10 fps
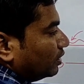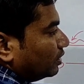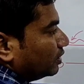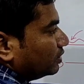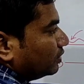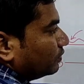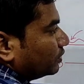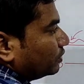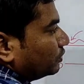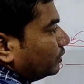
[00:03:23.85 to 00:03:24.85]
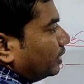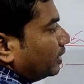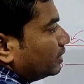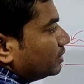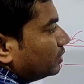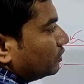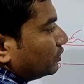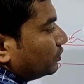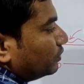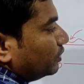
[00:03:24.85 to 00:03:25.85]
is equals to intensity
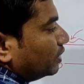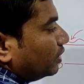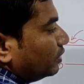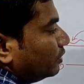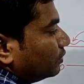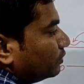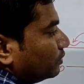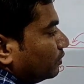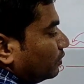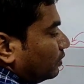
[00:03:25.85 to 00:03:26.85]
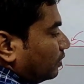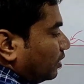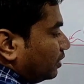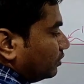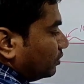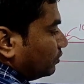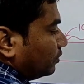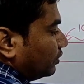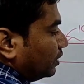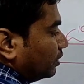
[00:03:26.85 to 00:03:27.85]
of UDL into length of
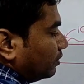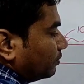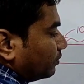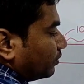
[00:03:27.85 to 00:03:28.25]
UDL.